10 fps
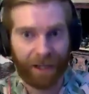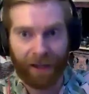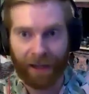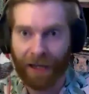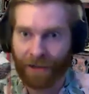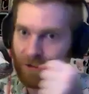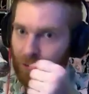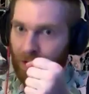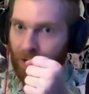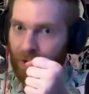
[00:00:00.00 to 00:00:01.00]
at
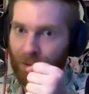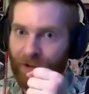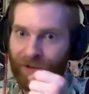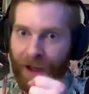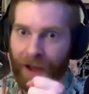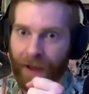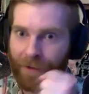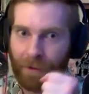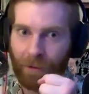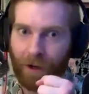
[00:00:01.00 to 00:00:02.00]

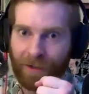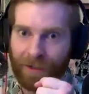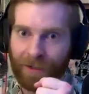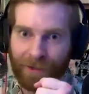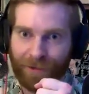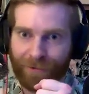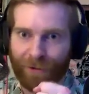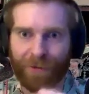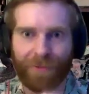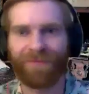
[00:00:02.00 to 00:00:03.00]
12:25, someone walked in this
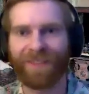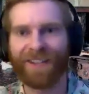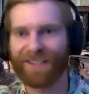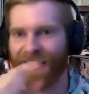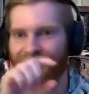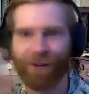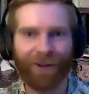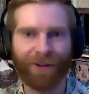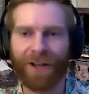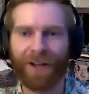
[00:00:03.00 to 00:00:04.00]
room. They just have it
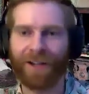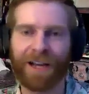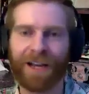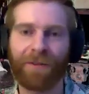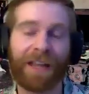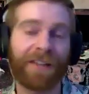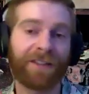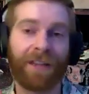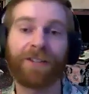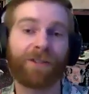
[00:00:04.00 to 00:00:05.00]
all logged out.
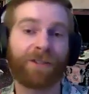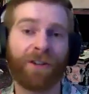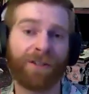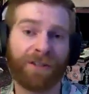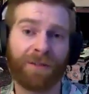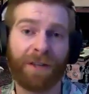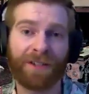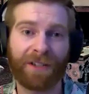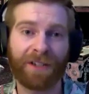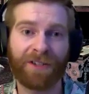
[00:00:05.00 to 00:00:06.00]
That's their security system
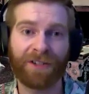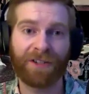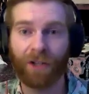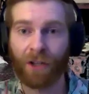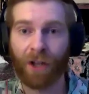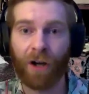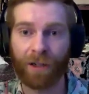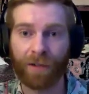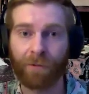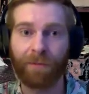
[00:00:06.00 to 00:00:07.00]
basically. It's just a
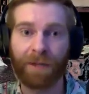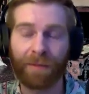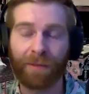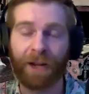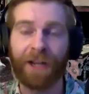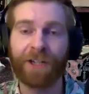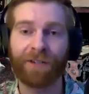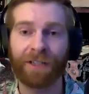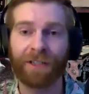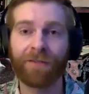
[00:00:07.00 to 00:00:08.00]
log of when people are
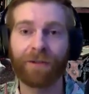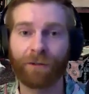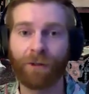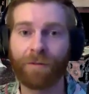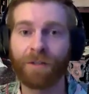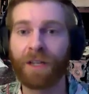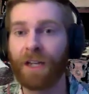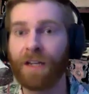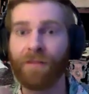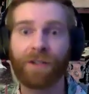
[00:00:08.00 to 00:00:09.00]
entering and leaving rooms
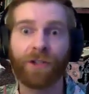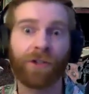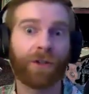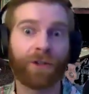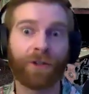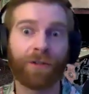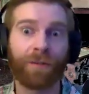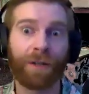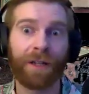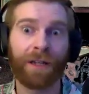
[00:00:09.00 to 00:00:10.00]
and if they should or
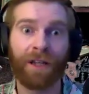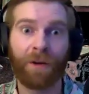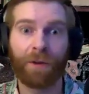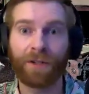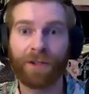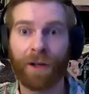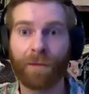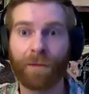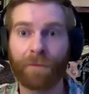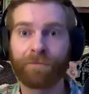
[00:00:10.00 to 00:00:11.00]
shouldn't be, which
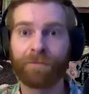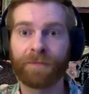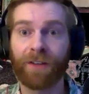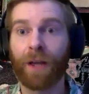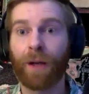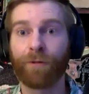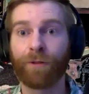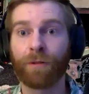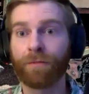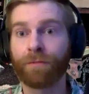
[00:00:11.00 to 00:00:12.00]
is
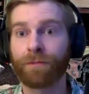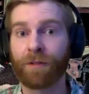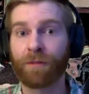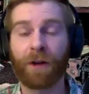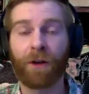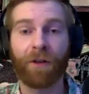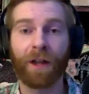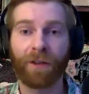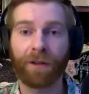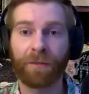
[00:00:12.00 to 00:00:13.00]
helpful. It's better than
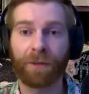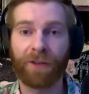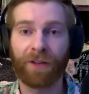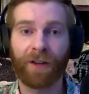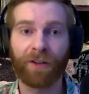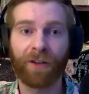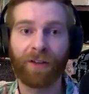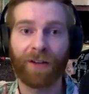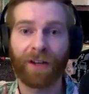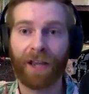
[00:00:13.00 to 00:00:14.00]
nothing, but it's not as good as
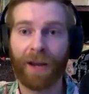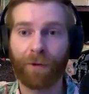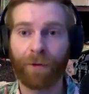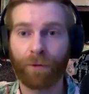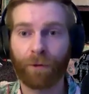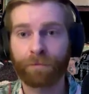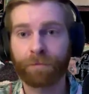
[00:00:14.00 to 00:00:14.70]
having a camera in the room.